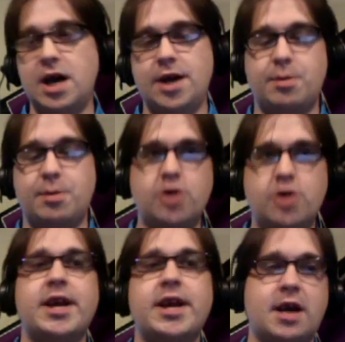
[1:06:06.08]
Tomorrow's
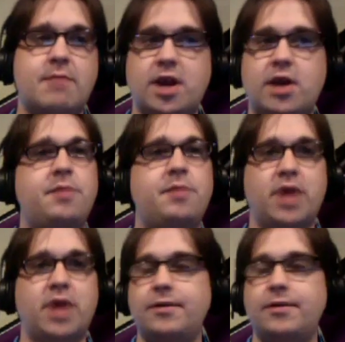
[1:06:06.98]
link, I'm going to
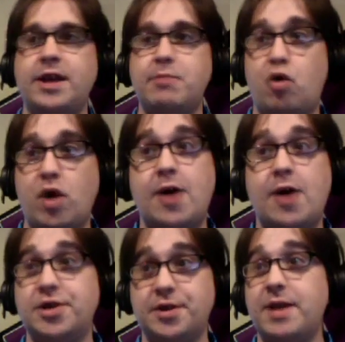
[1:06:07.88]
blatantly point out so